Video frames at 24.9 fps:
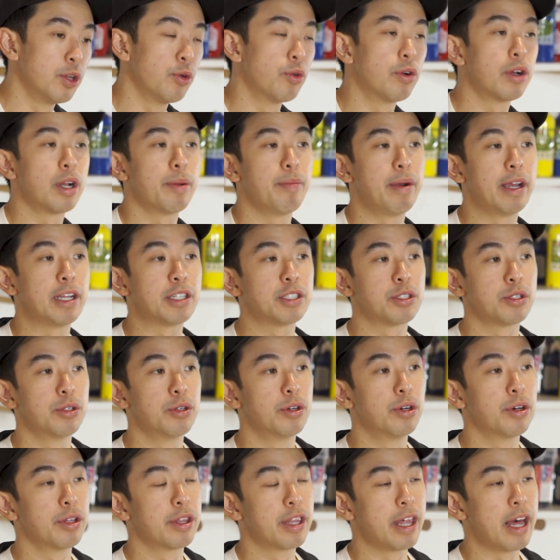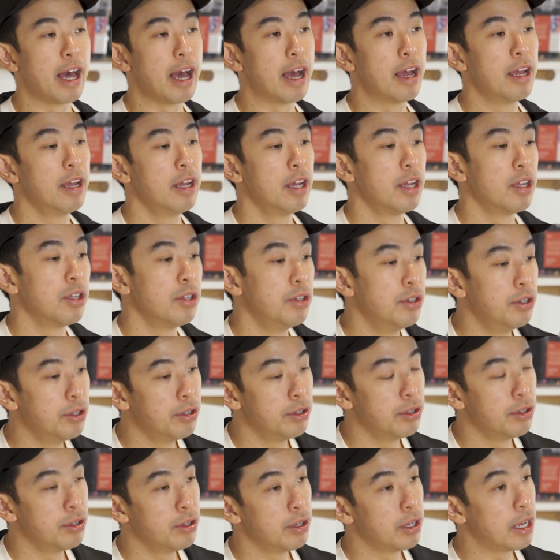You want to make sure that
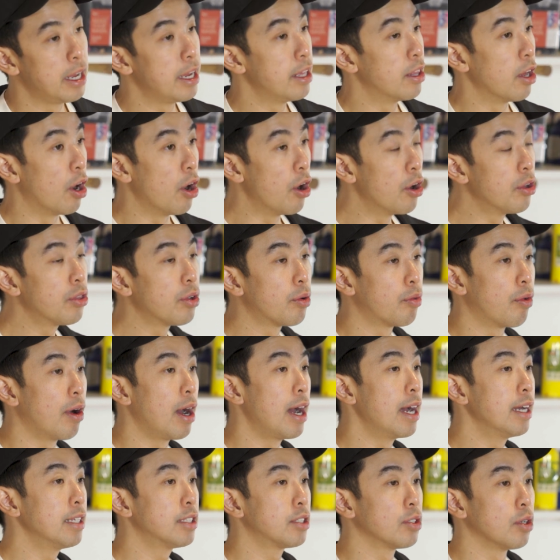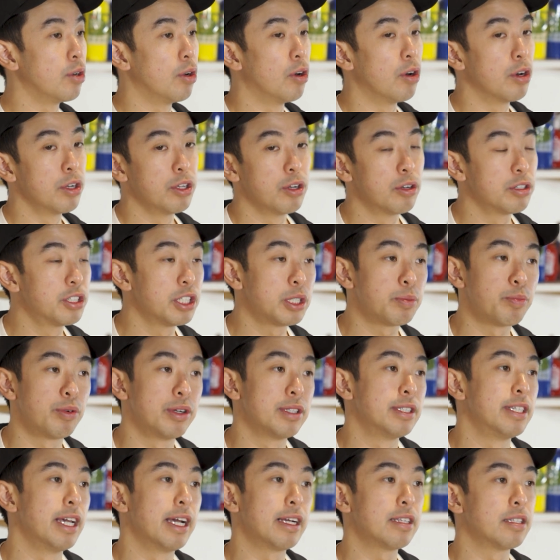you either own the rights or you're just
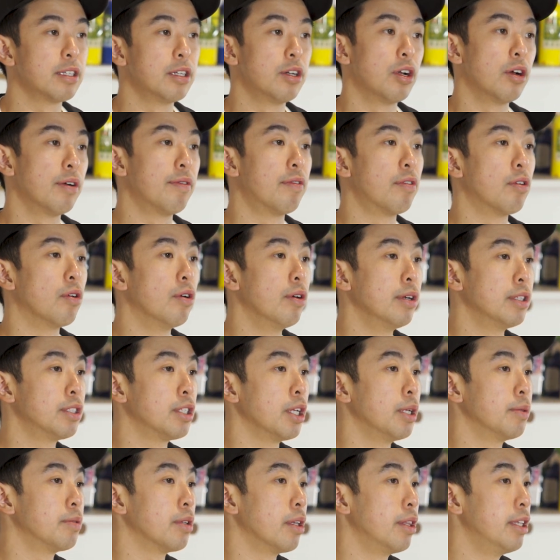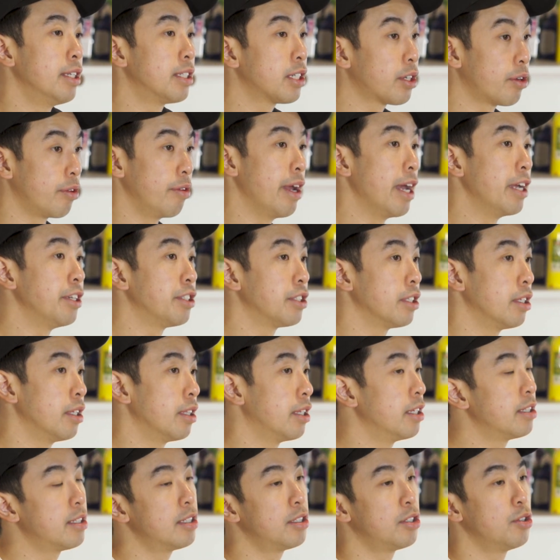protected overall in terms of this creation.
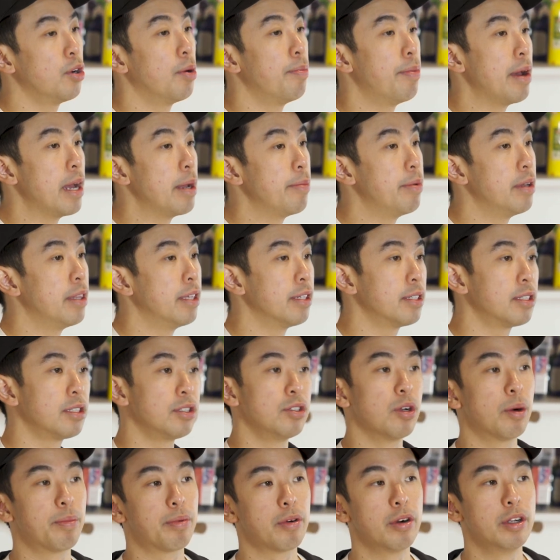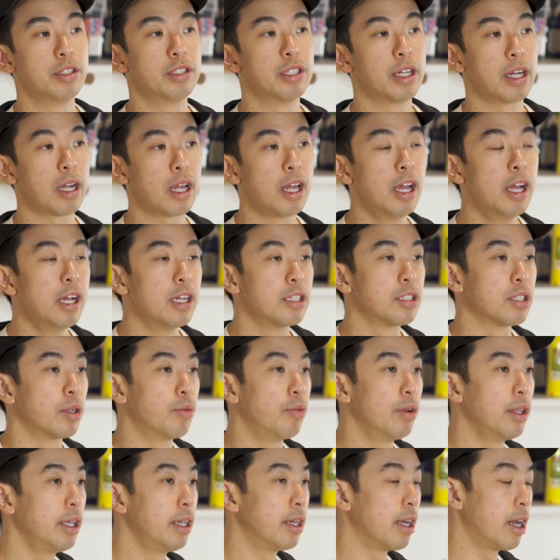This is your baby, this is your project. So
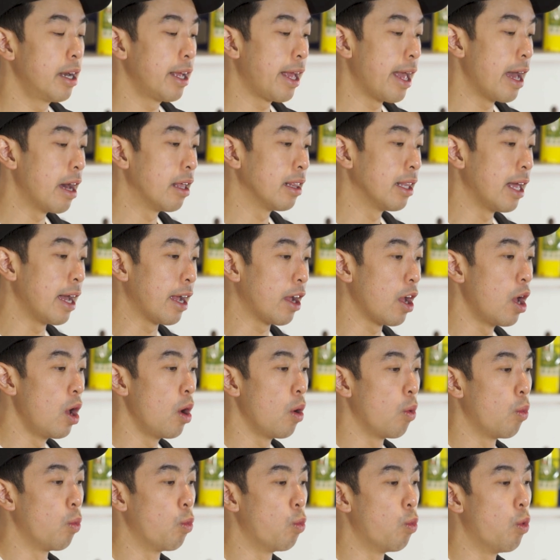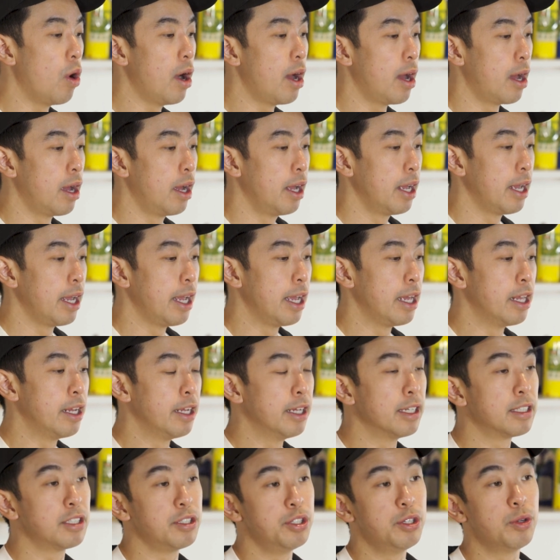really nutting out like what it
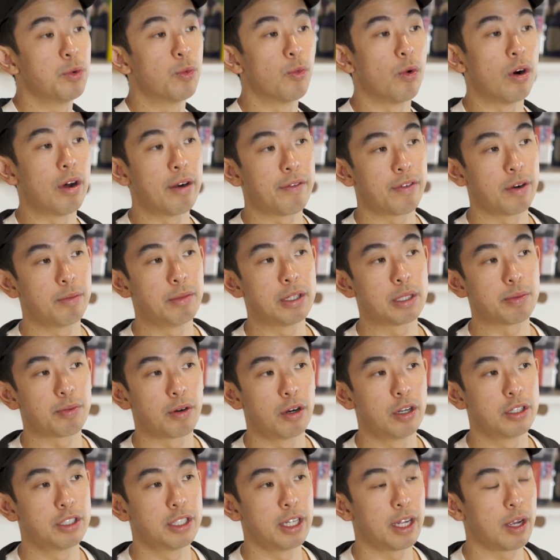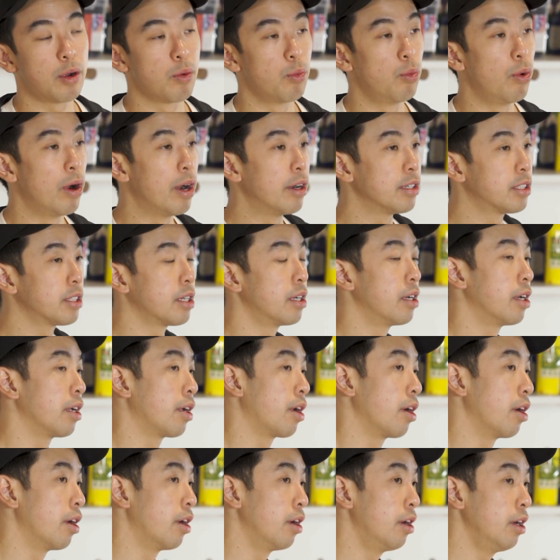is you want from this project, where it's going to
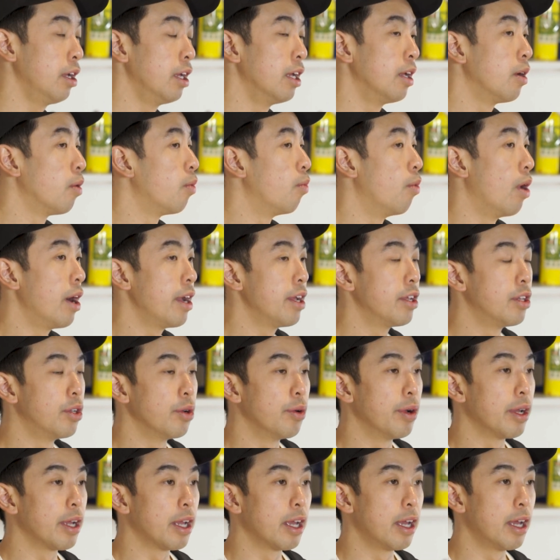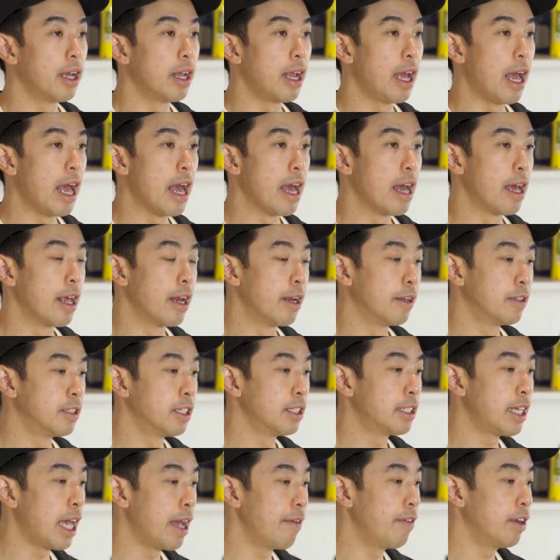go, why you're doing it, and
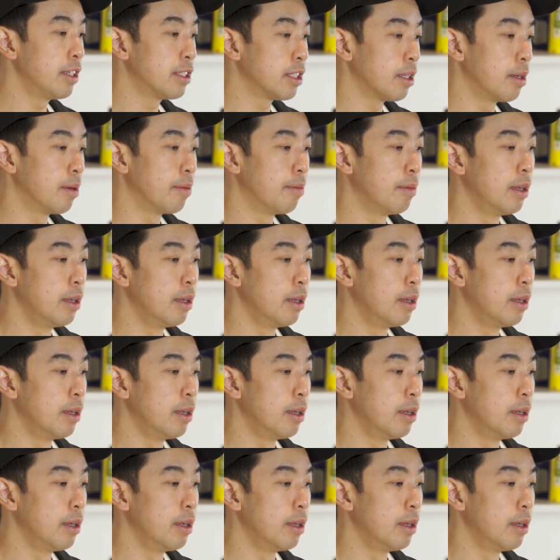just having some